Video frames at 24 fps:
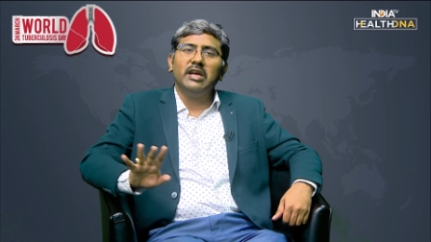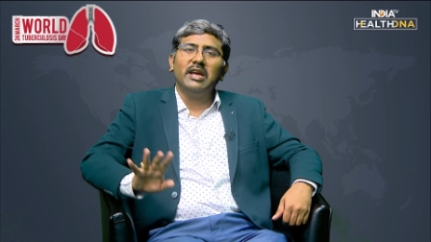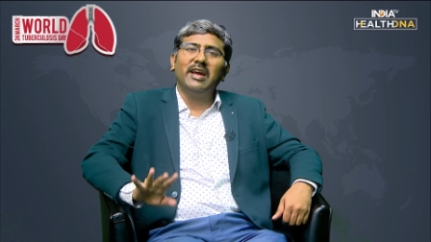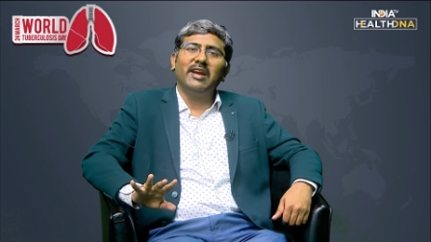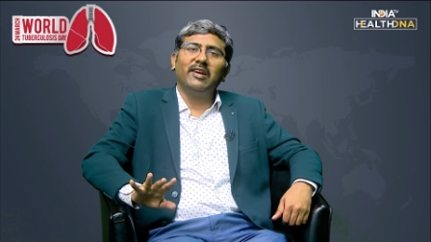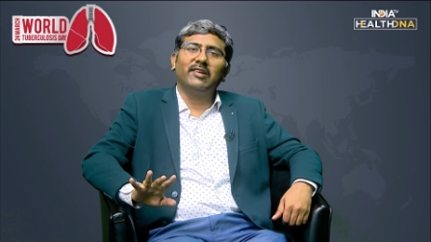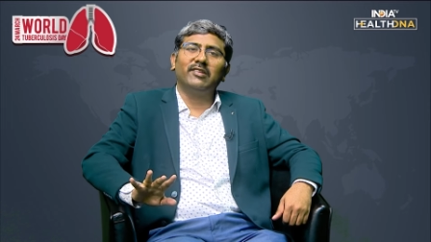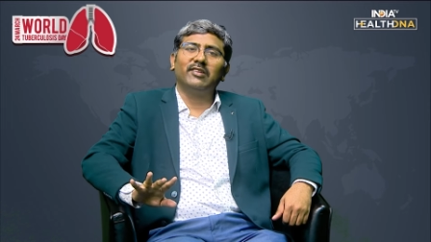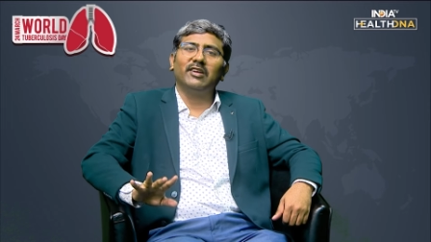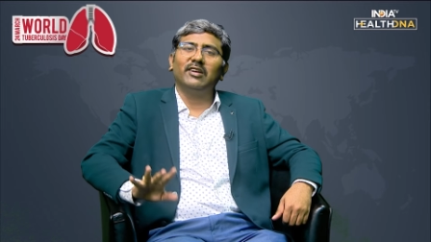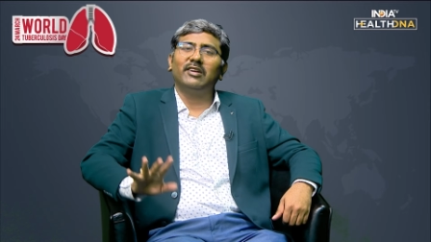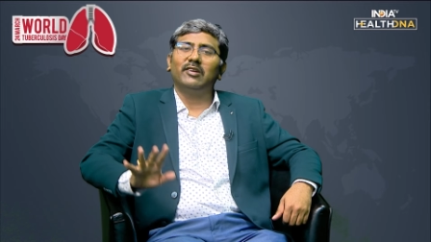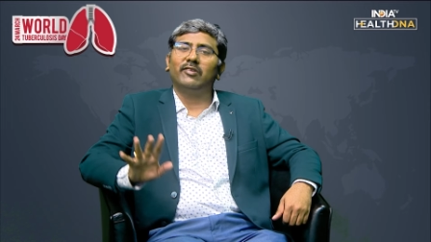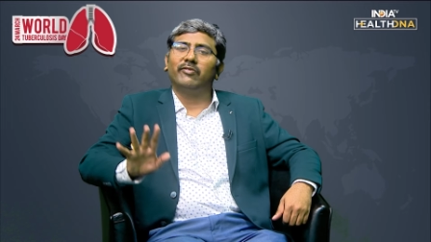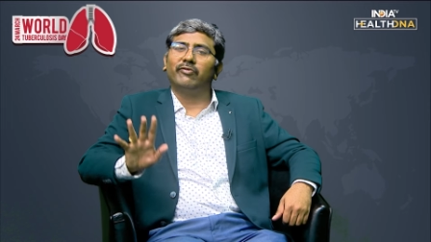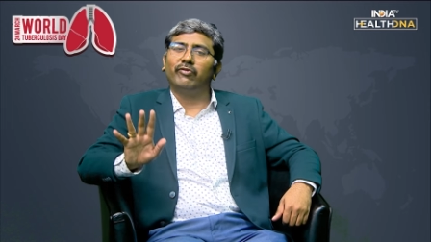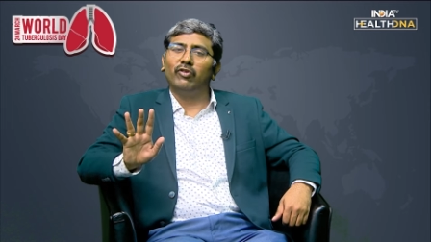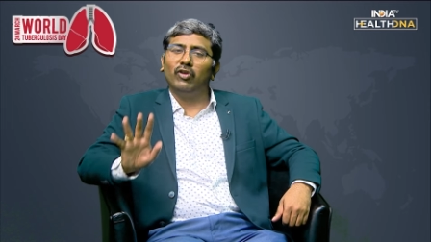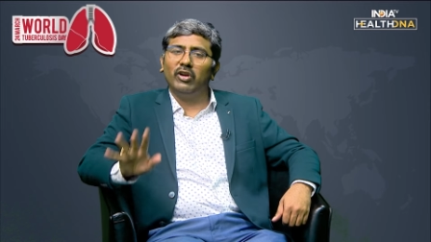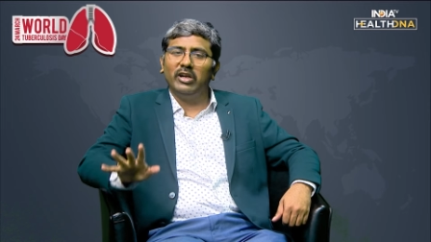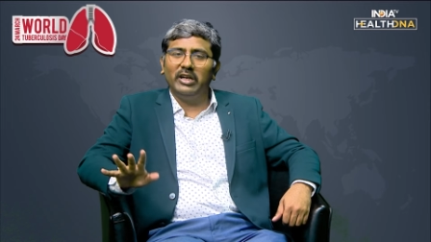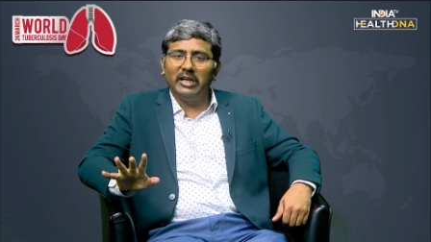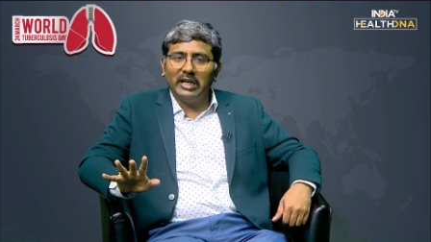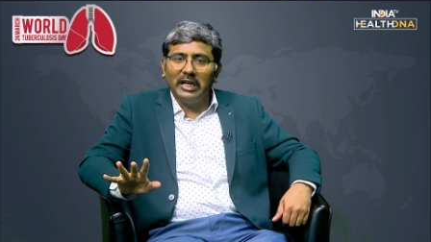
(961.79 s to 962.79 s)
It's a
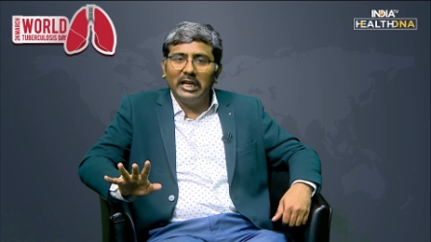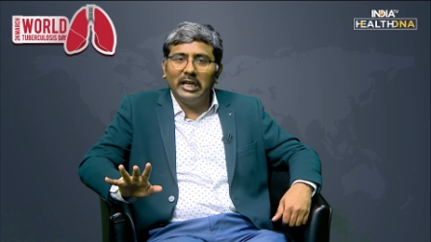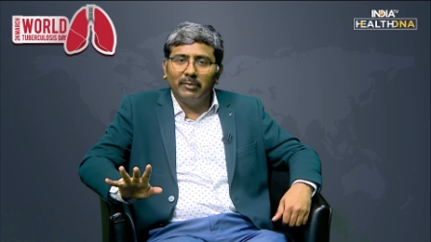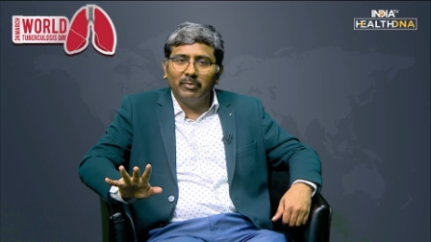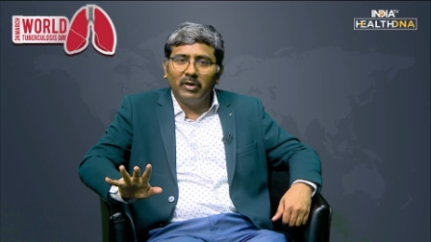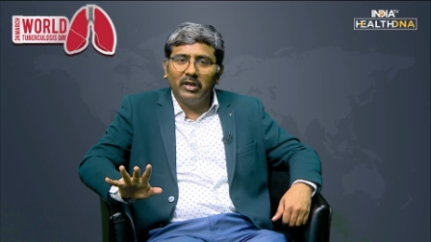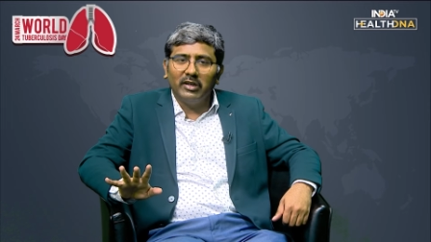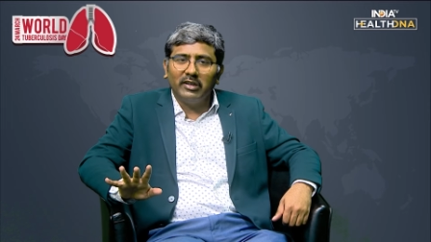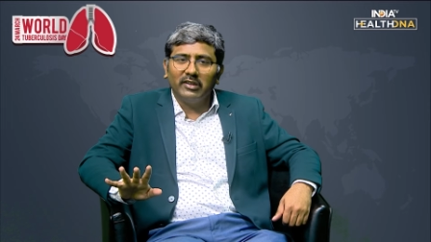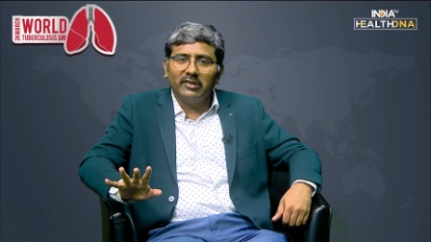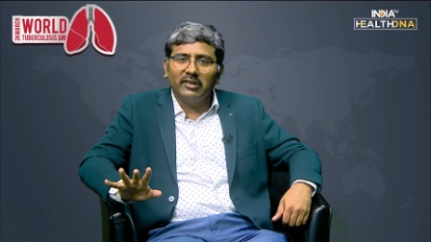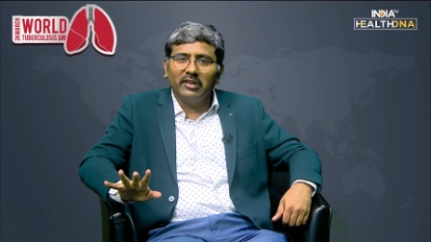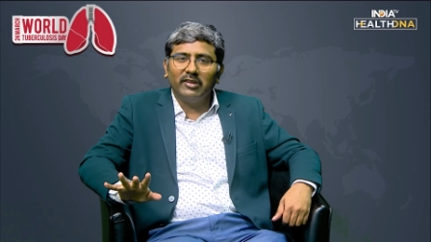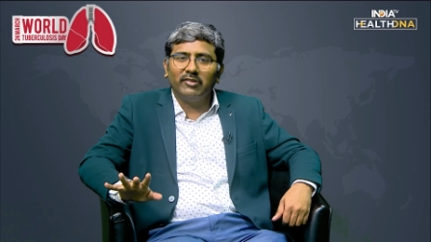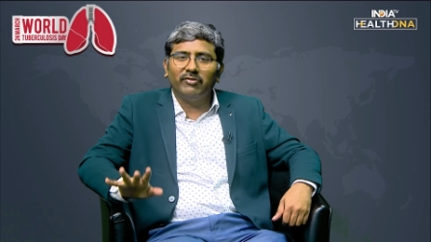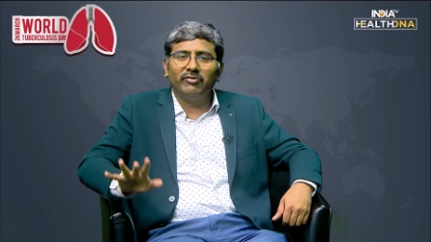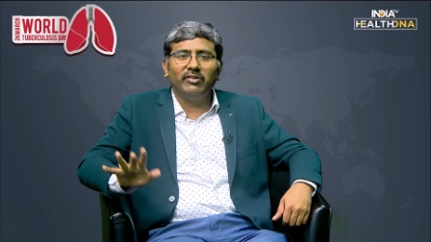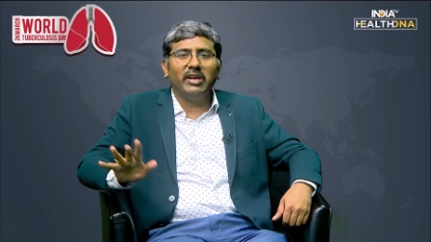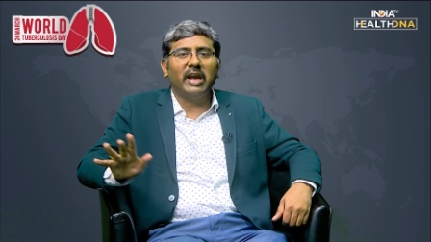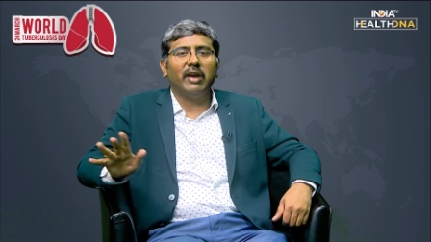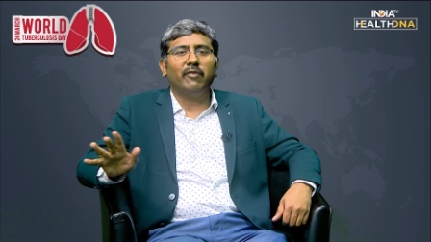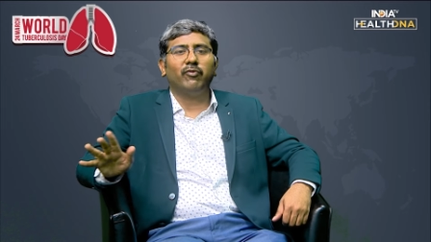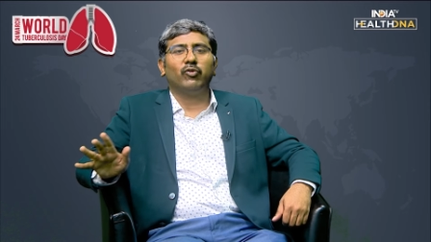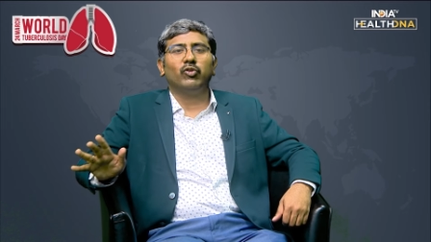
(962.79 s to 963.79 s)
fully treatable disease.
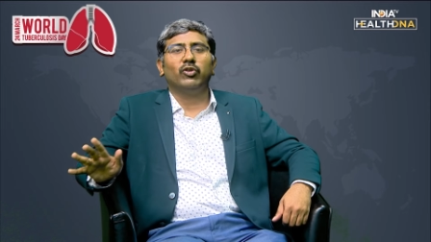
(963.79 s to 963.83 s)
We have